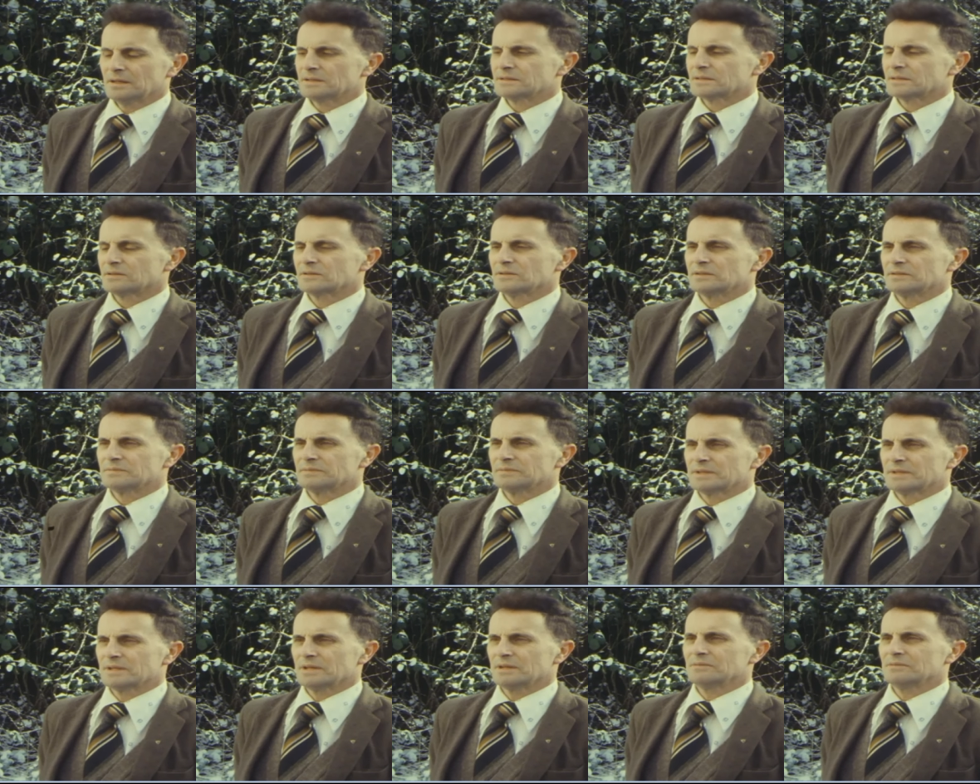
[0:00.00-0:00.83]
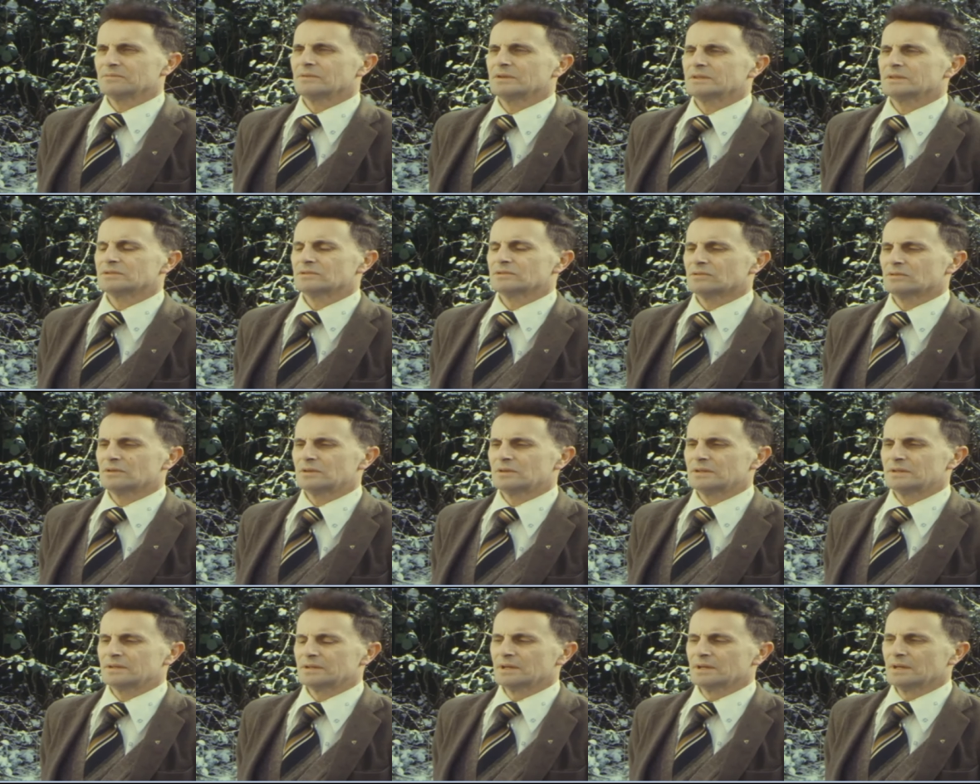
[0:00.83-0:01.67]
Yes at Christmas time we
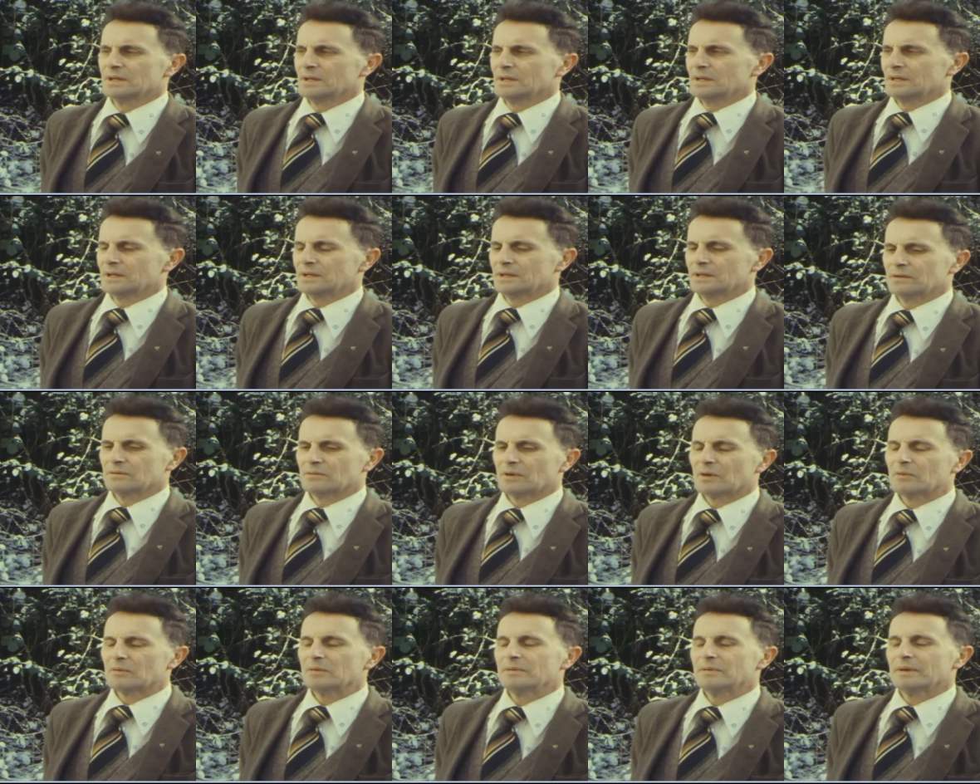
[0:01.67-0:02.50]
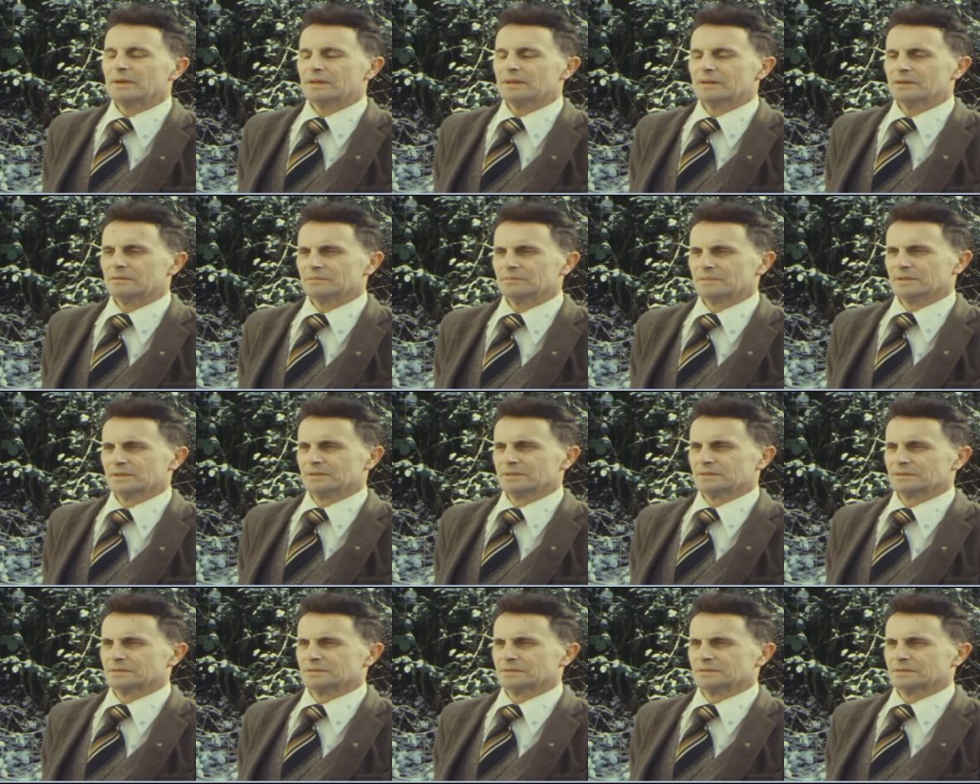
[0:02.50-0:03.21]
sold uh, what we made in them.